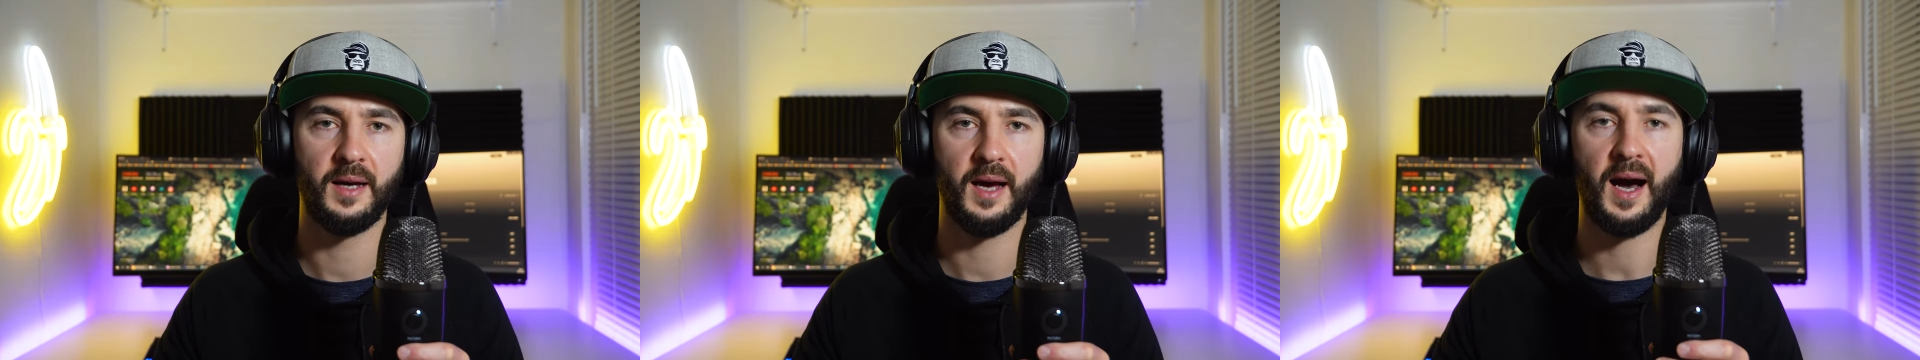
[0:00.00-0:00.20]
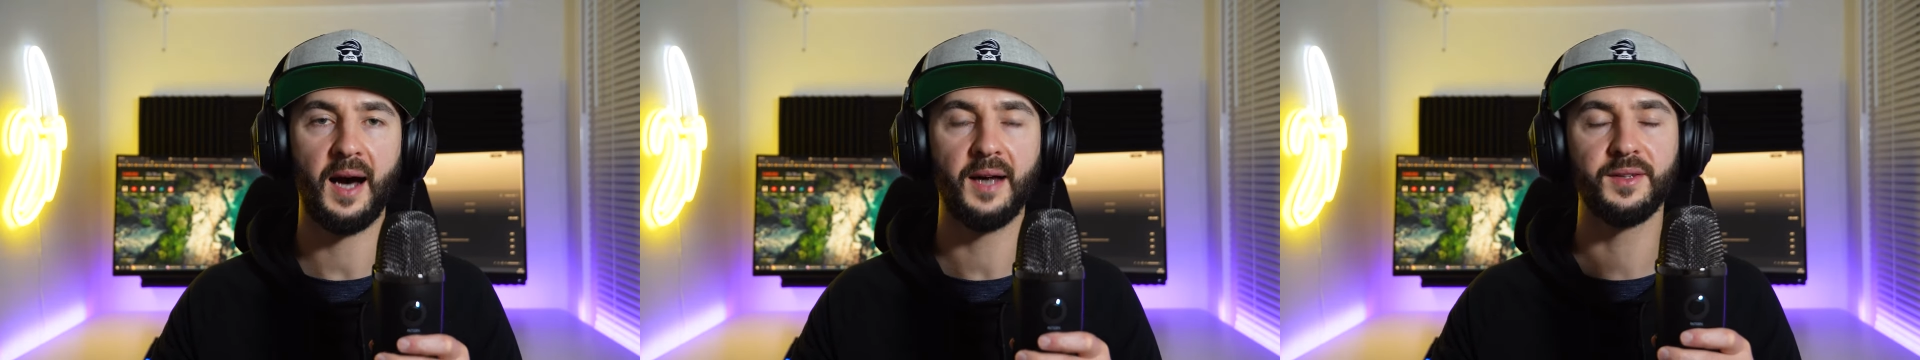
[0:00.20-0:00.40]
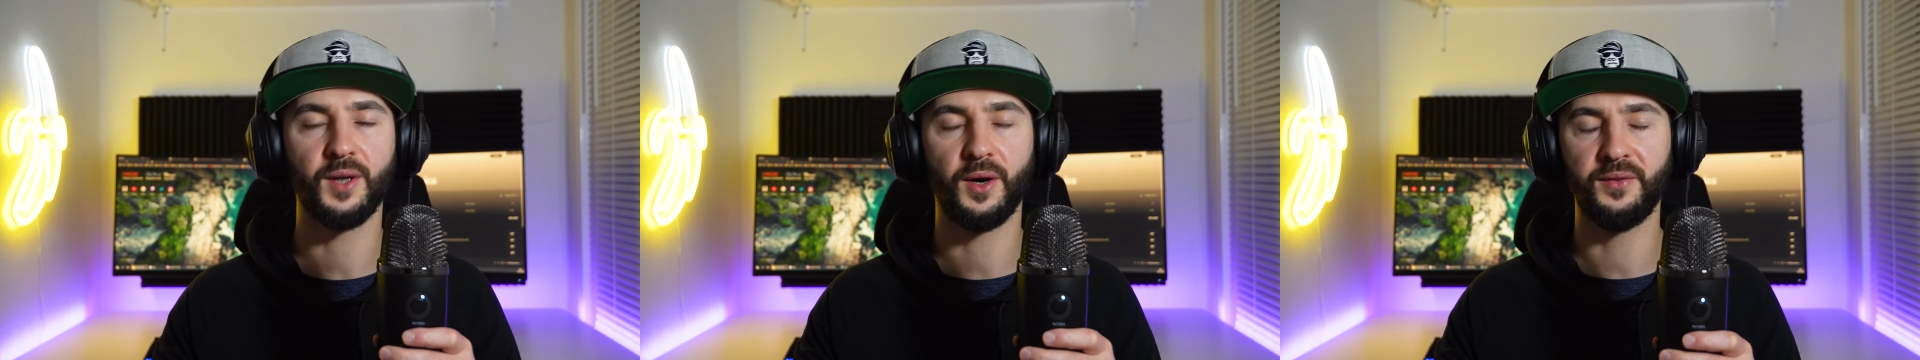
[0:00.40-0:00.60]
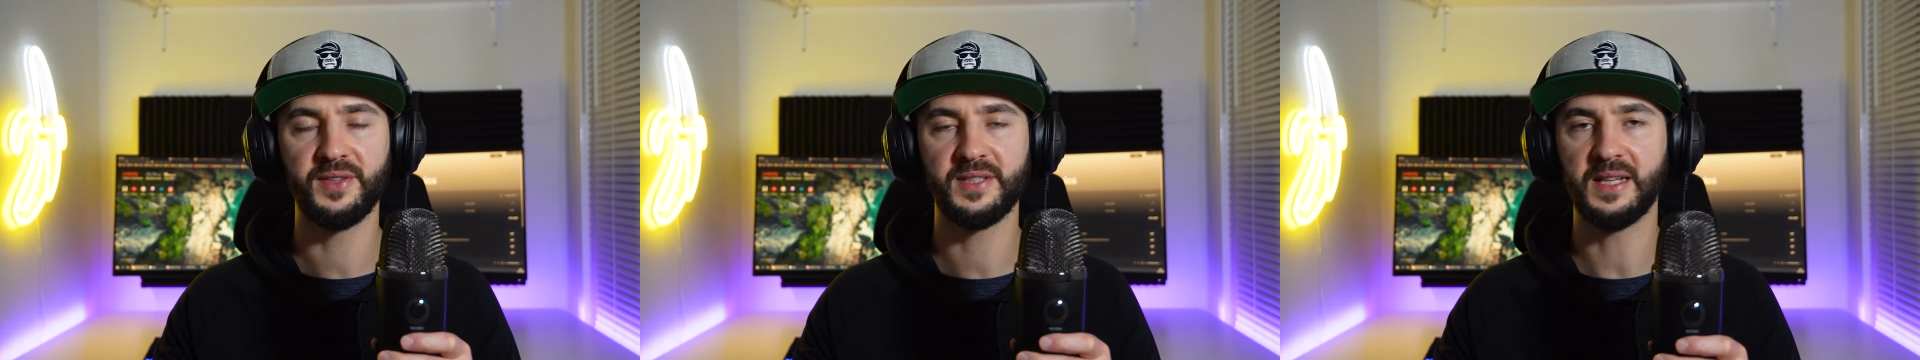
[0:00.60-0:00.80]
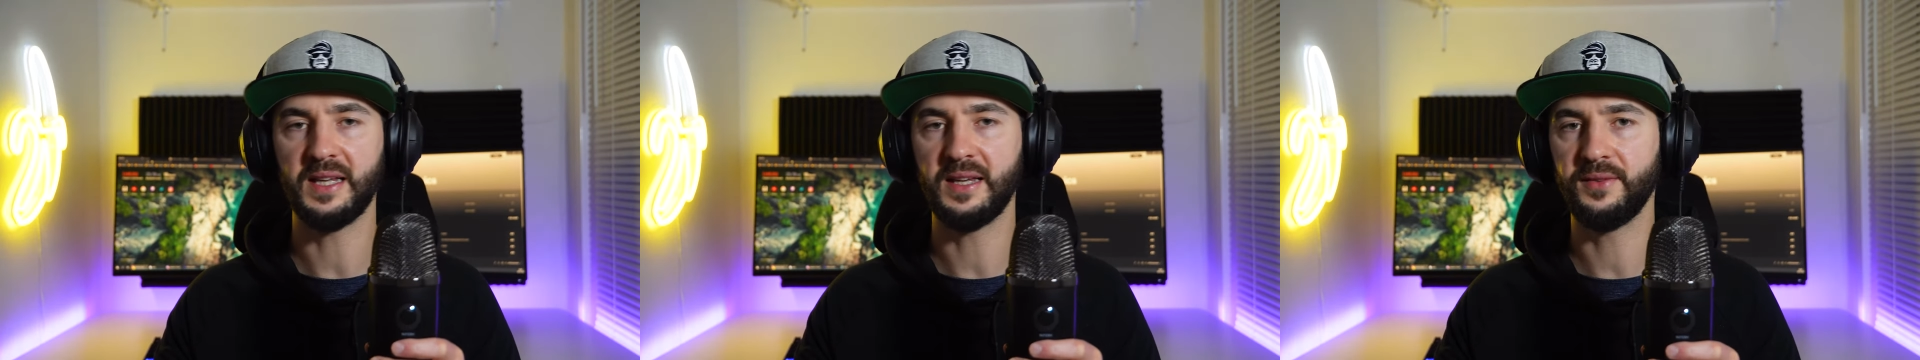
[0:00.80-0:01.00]
And
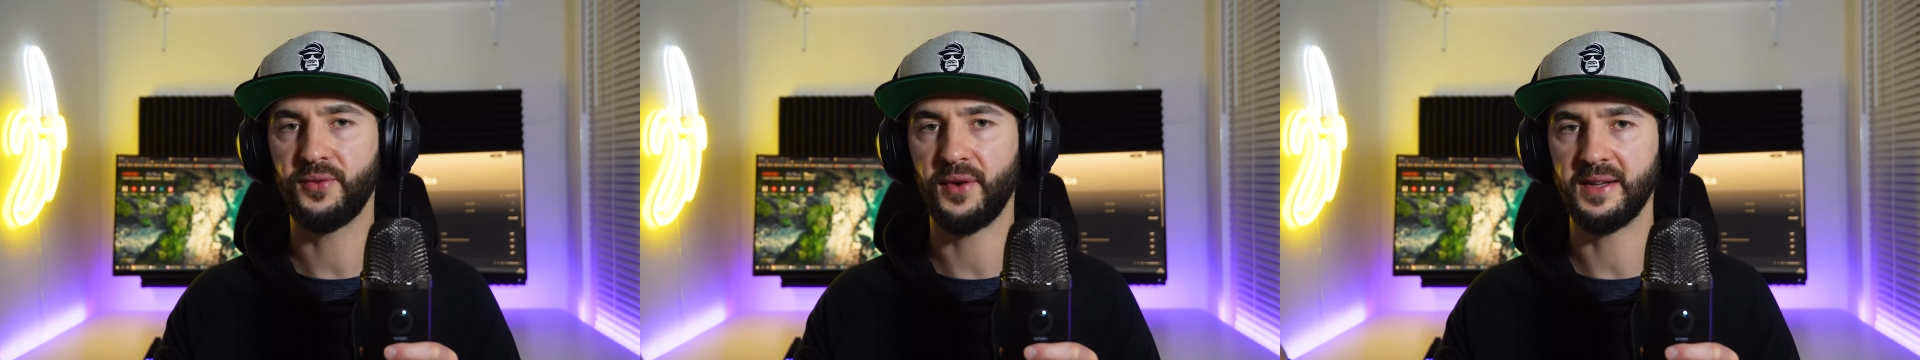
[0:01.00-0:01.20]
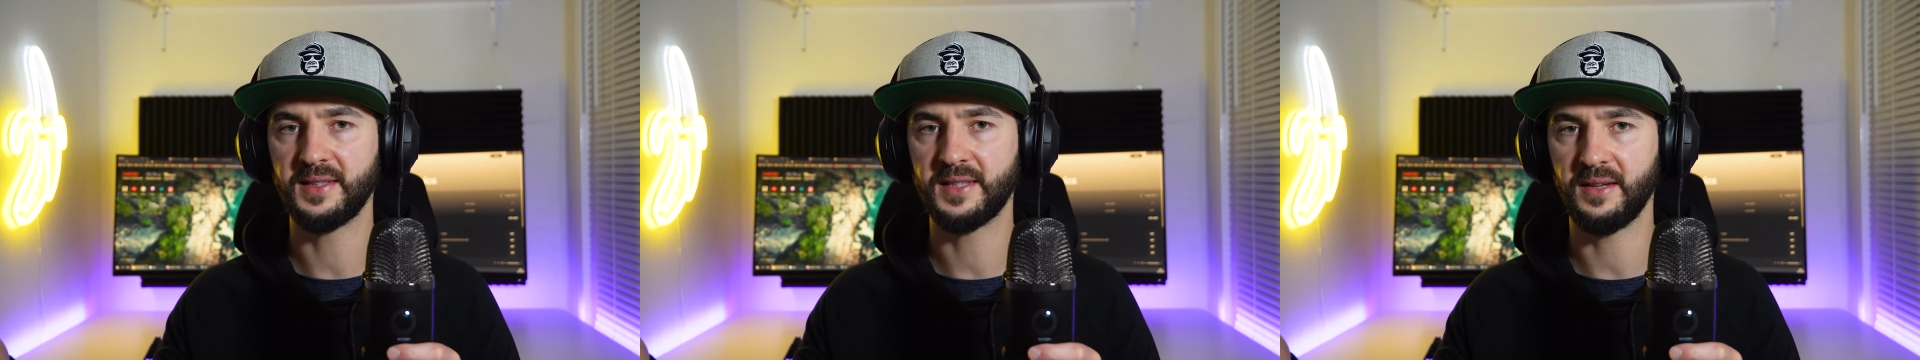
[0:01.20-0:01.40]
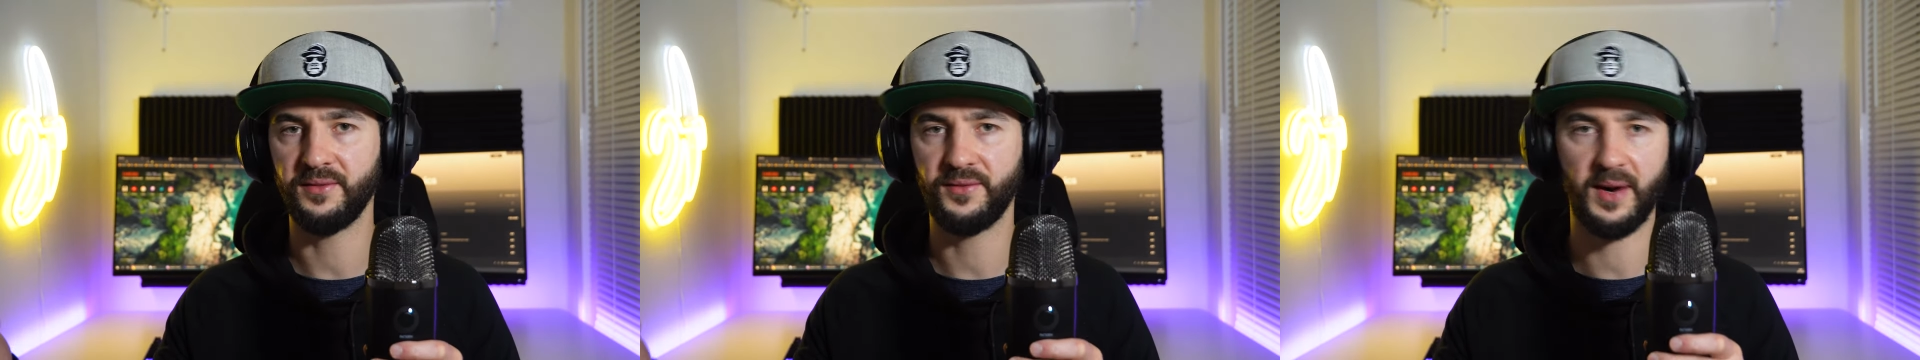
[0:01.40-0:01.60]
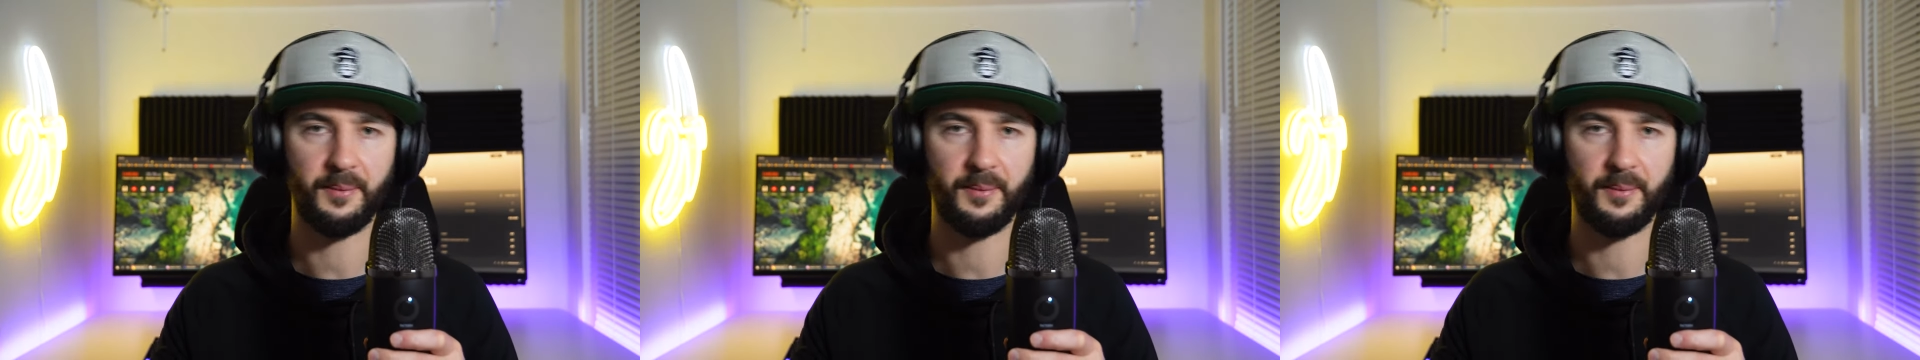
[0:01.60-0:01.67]
obviously, friends and